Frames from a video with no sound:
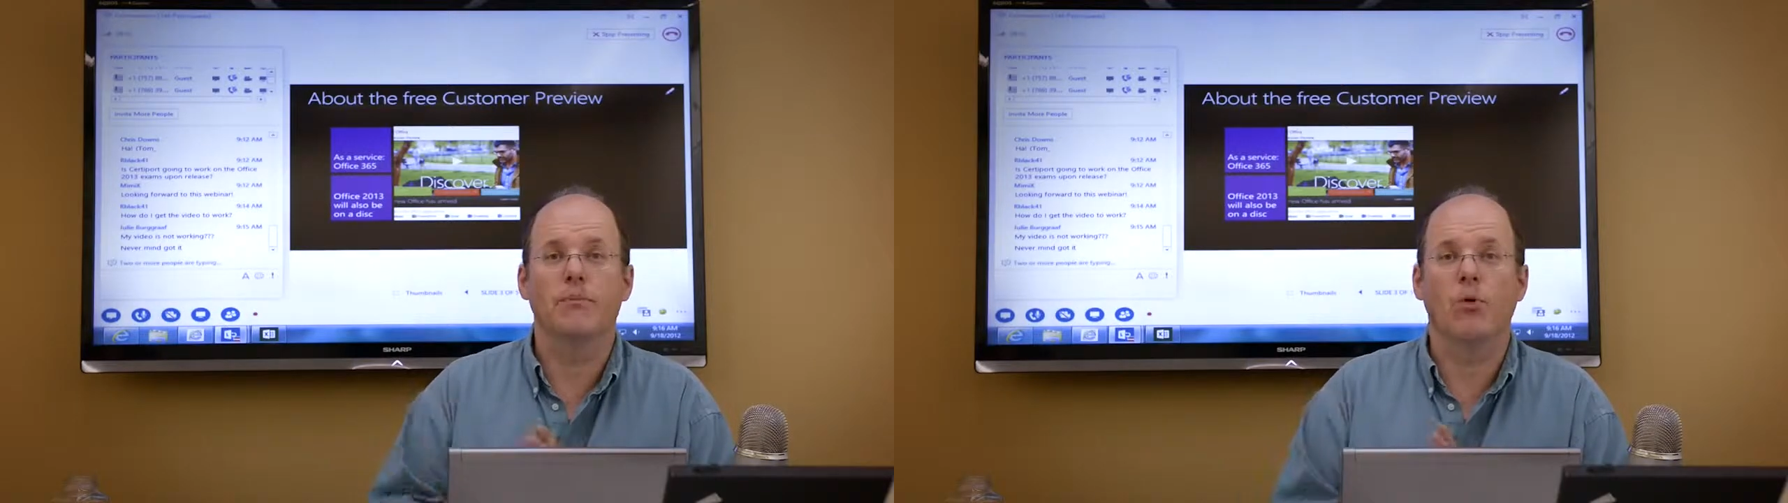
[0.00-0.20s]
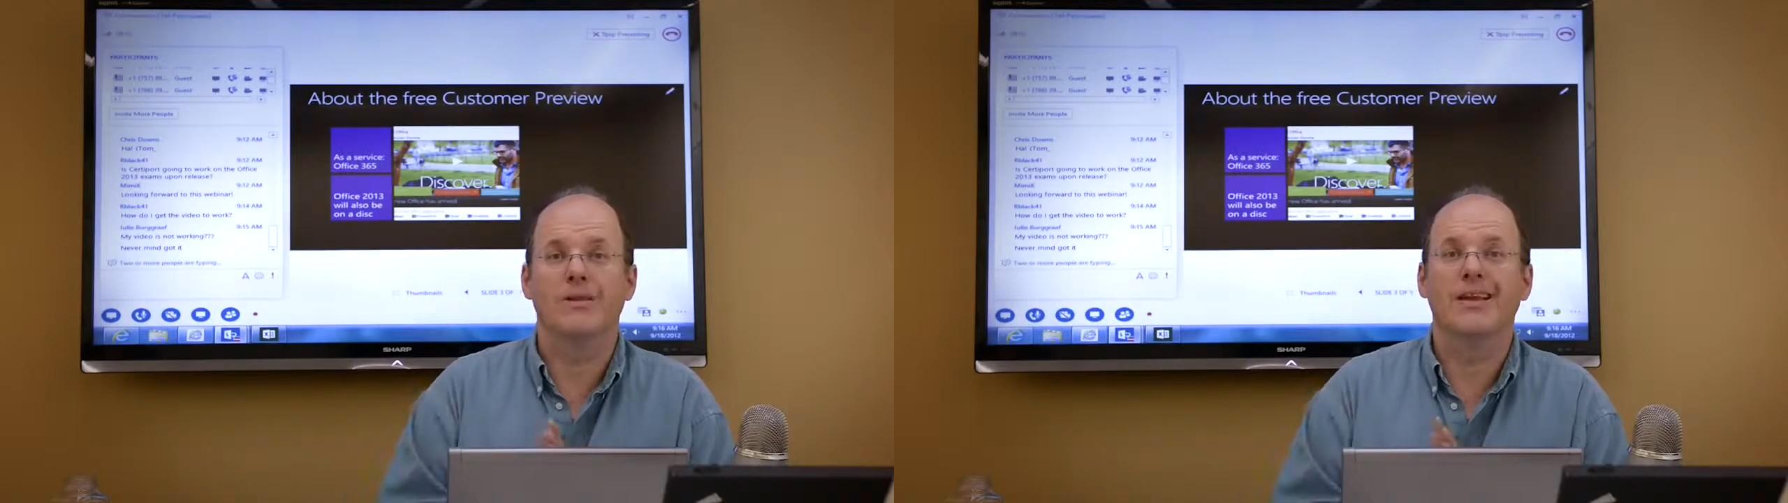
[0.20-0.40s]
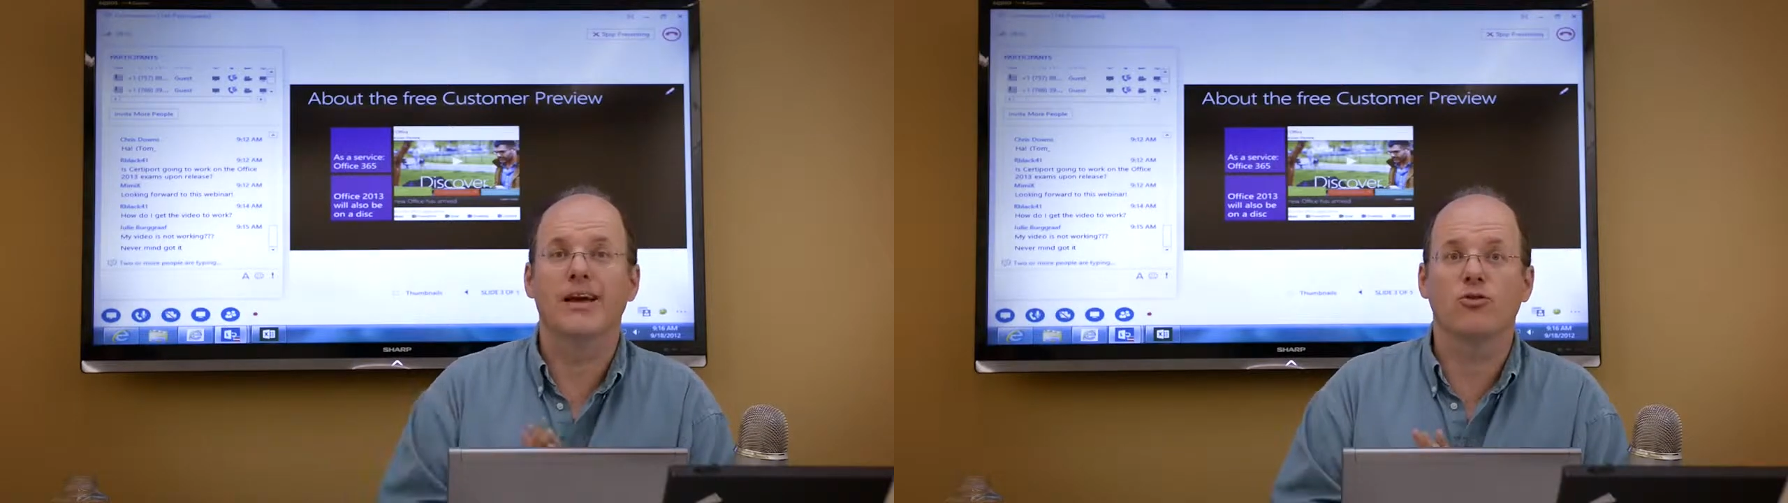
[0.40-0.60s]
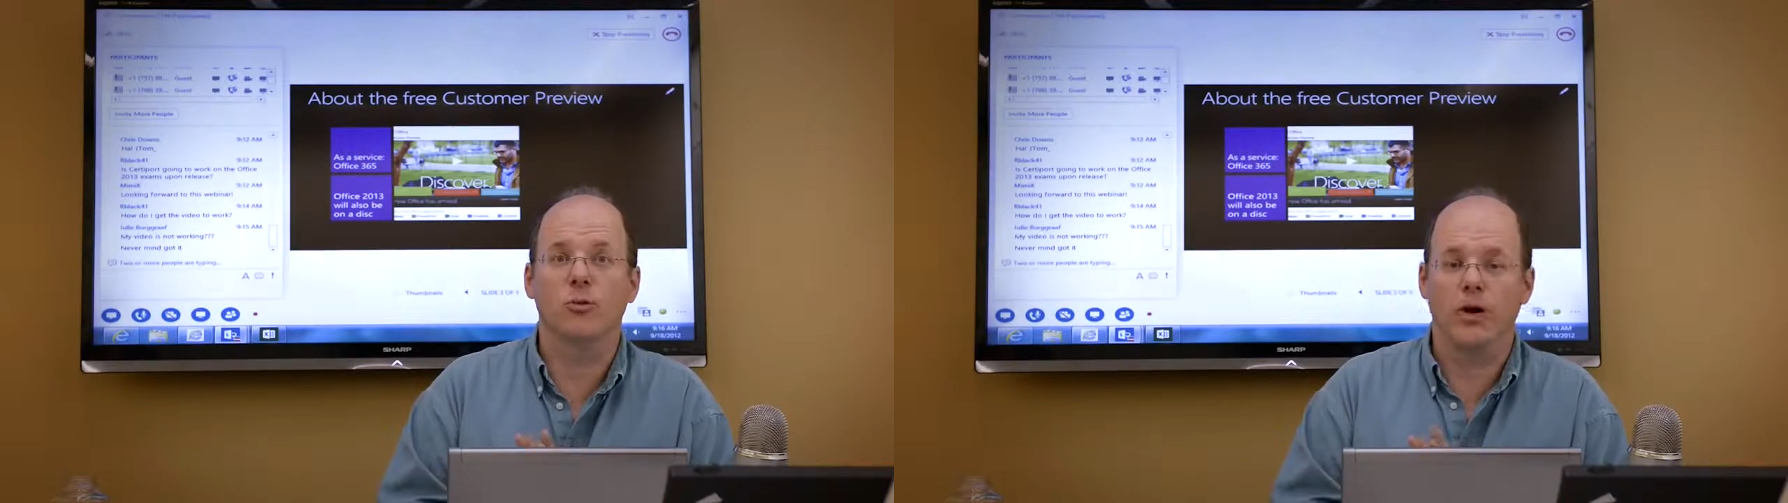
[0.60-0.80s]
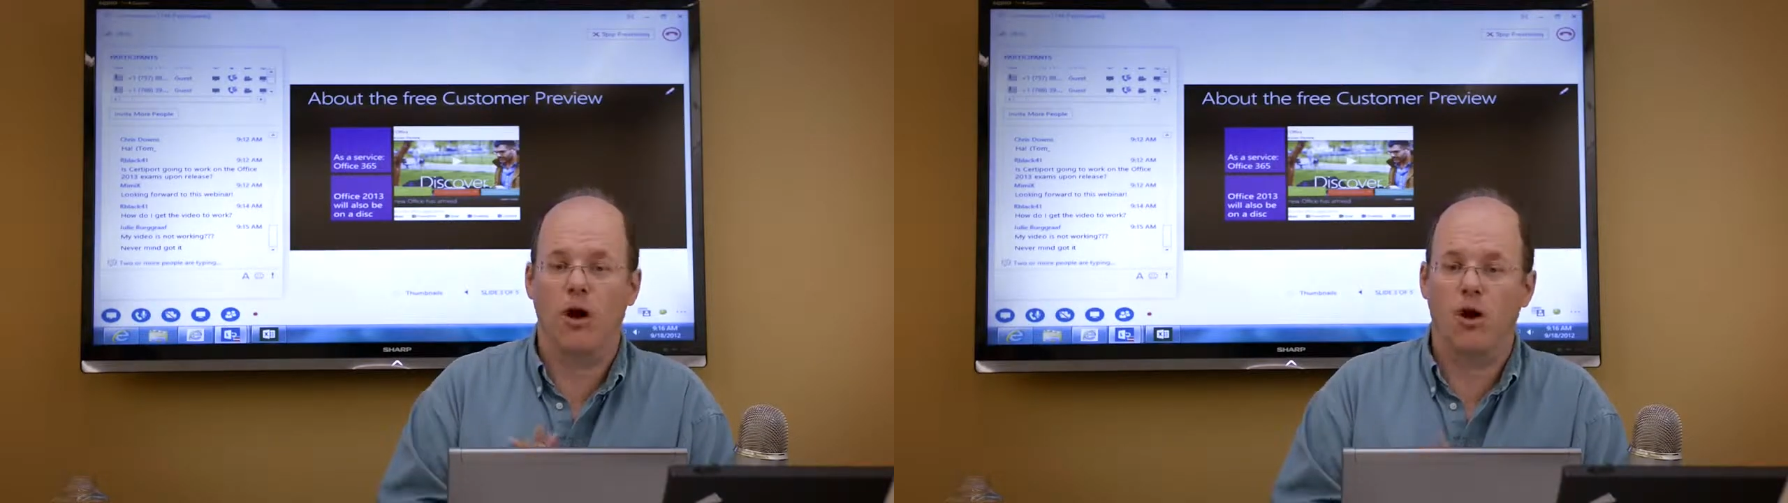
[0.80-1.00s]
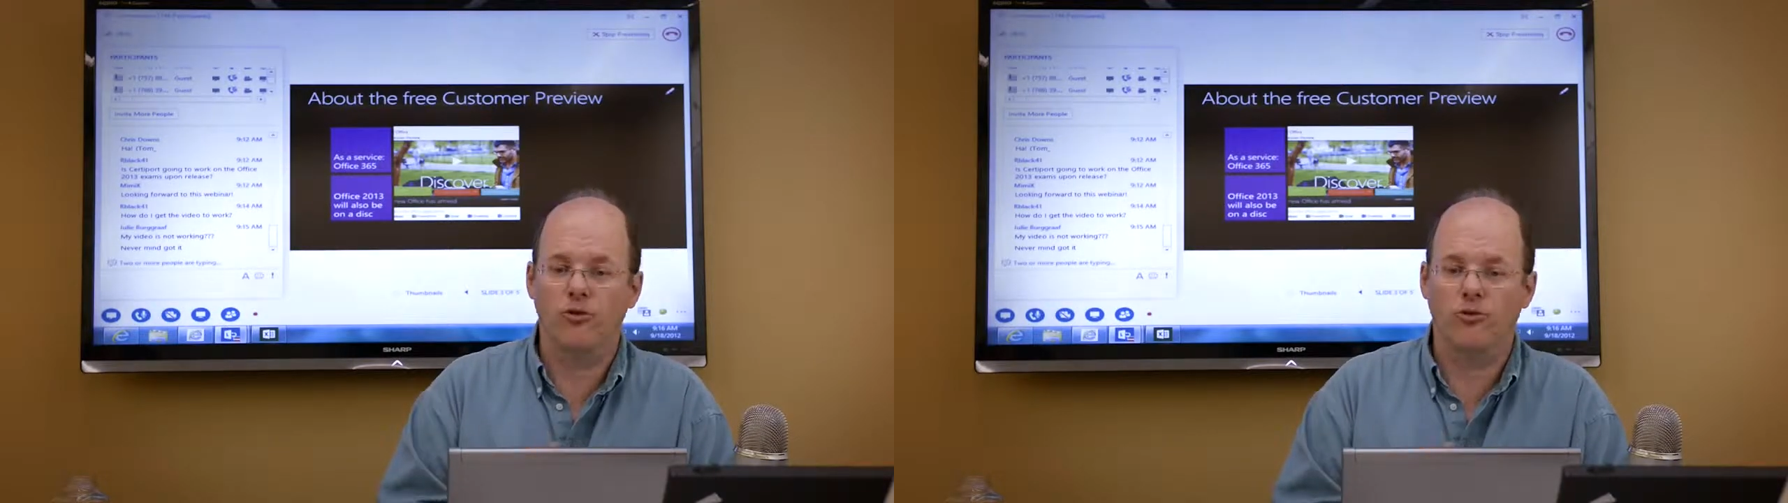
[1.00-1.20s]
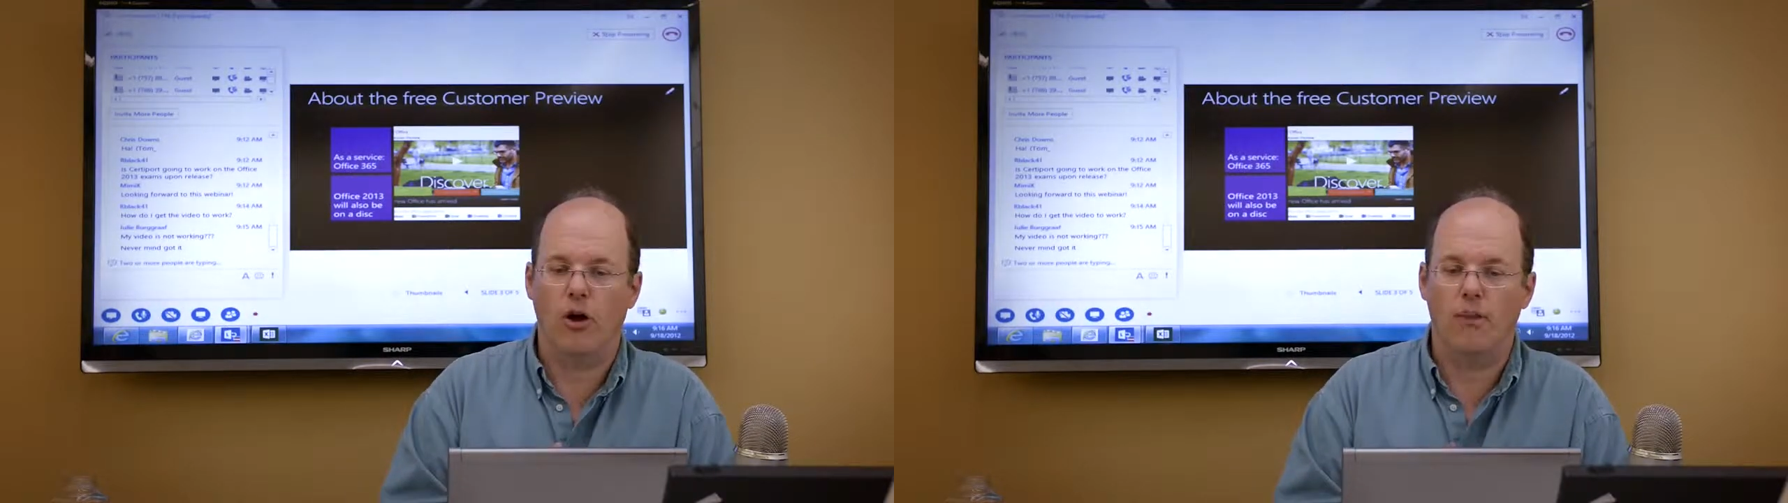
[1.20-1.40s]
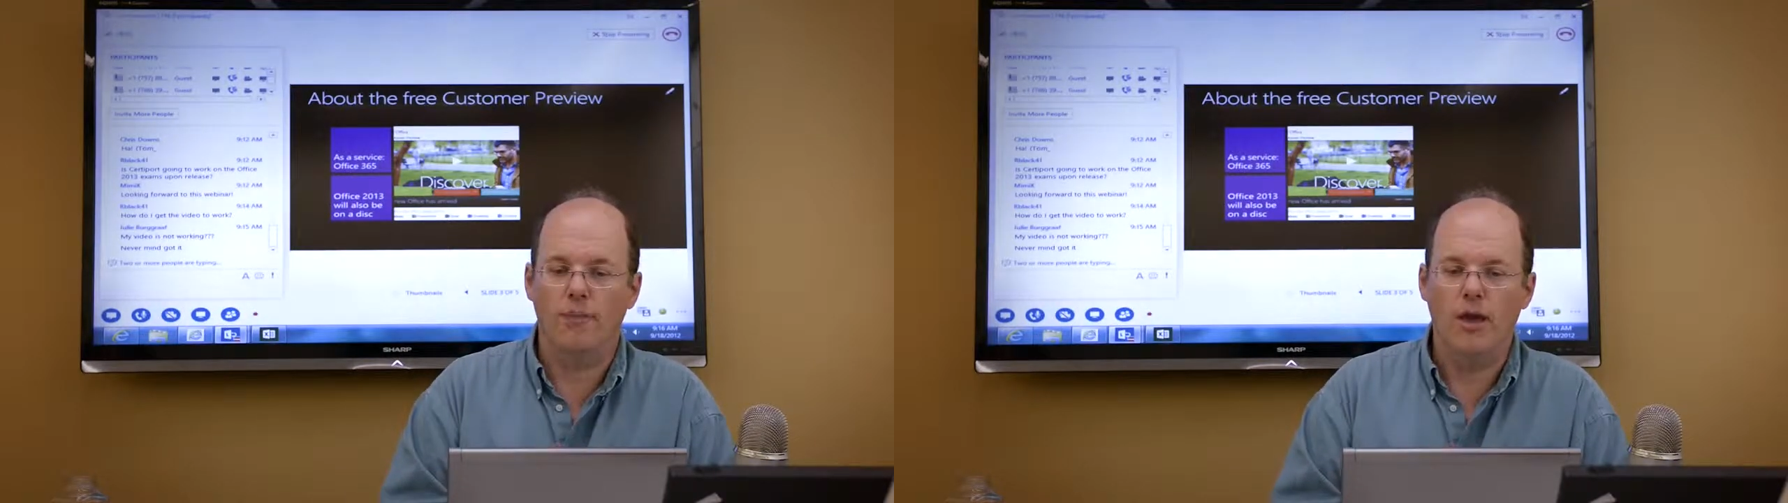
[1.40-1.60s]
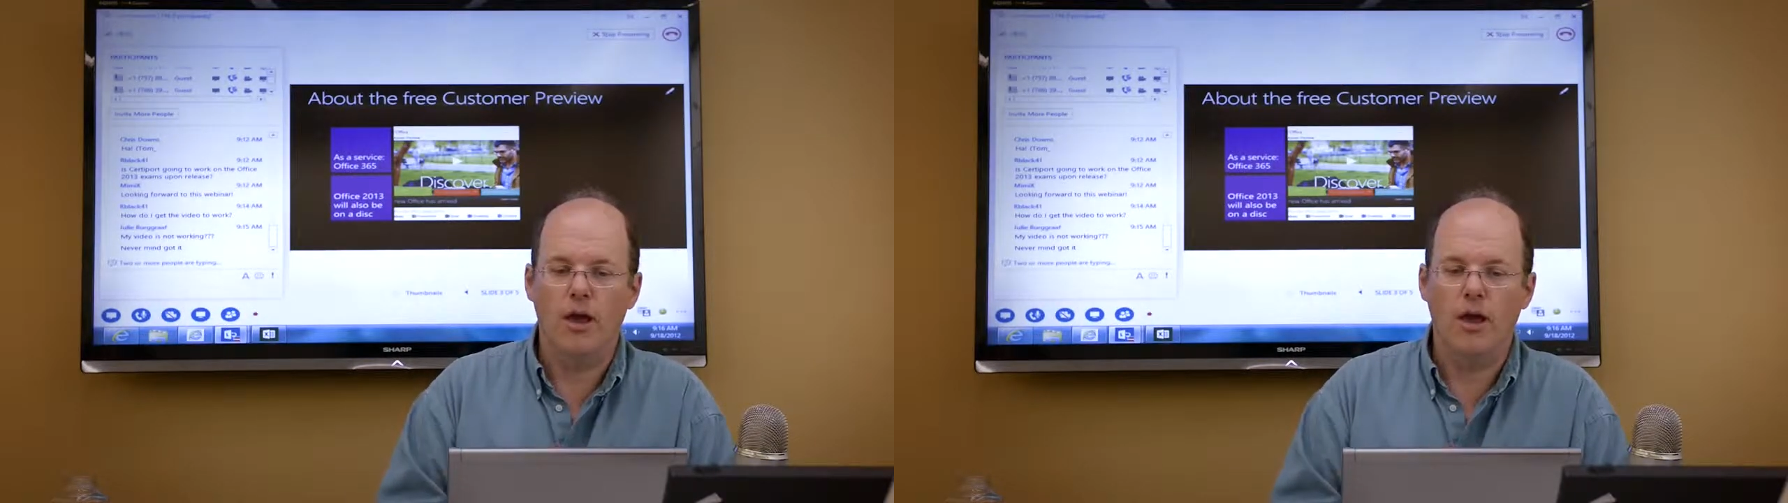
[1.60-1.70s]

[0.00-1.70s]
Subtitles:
more next week also.